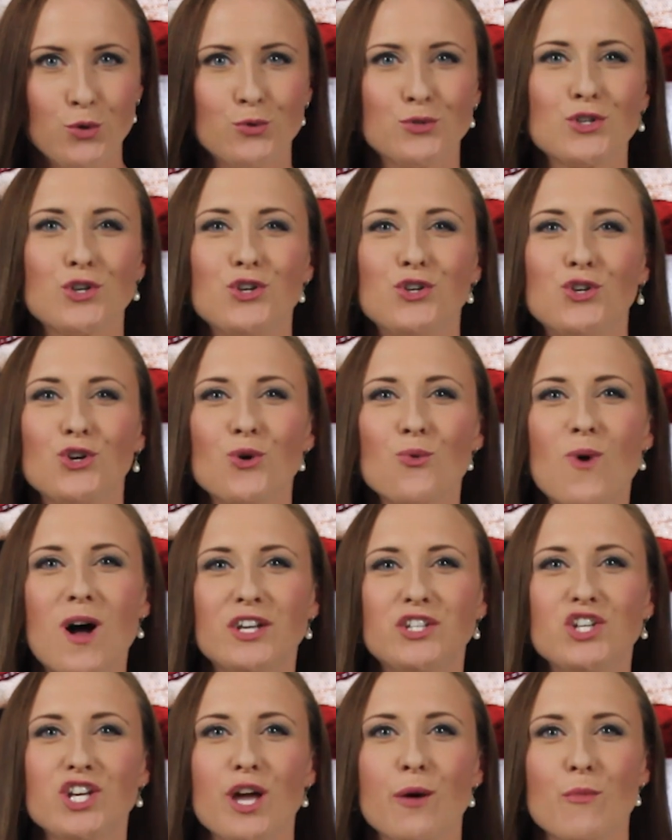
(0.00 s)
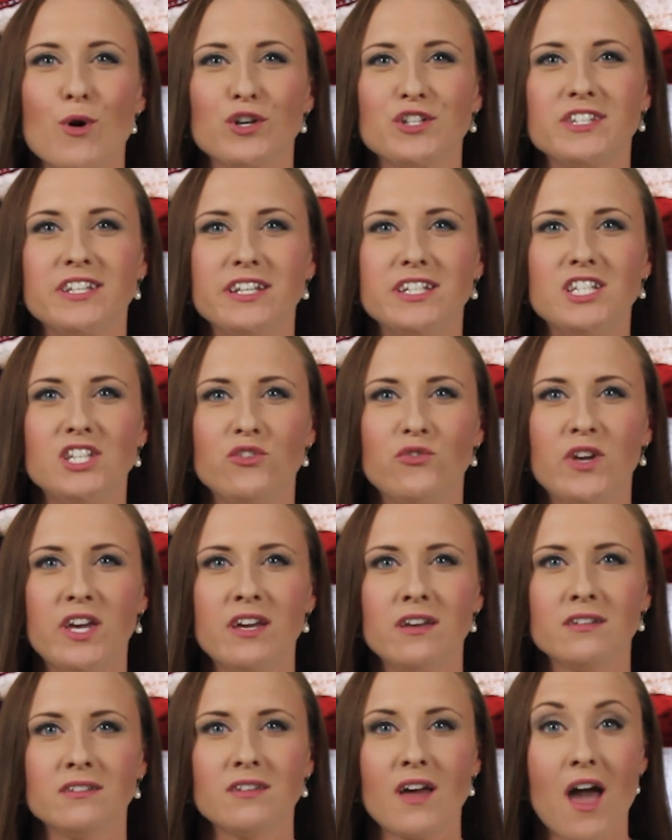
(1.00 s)
Hughes. You're watching
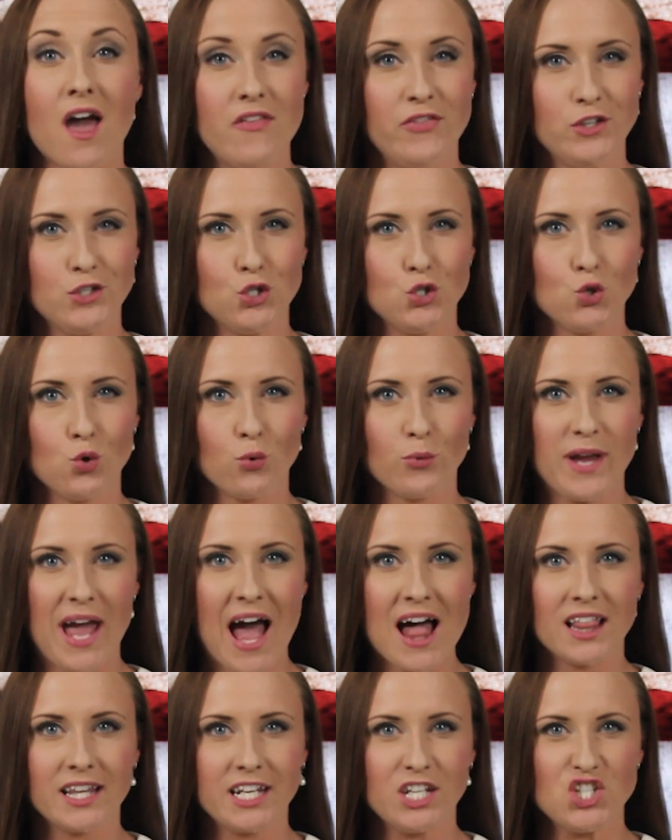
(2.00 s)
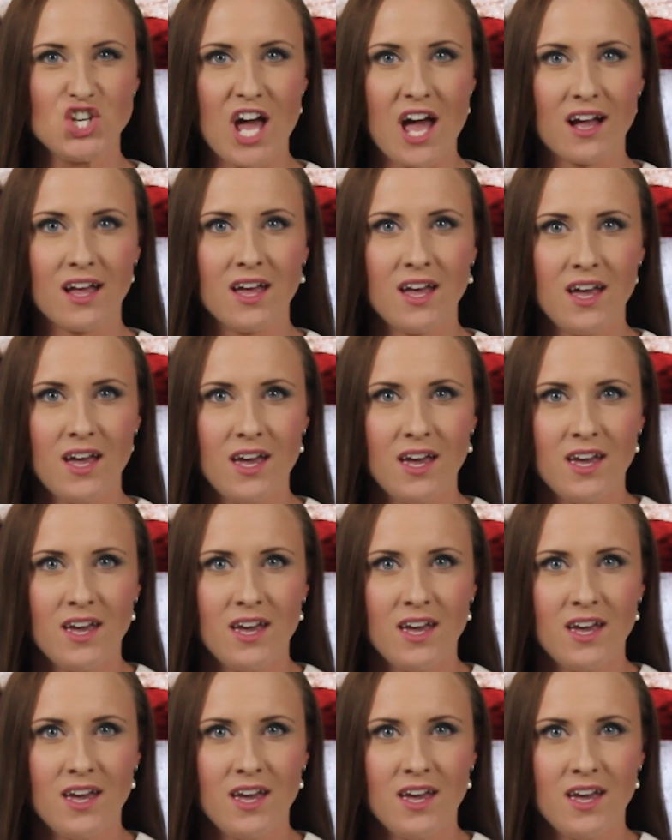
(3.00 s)
MRCTV, and this is your reality check.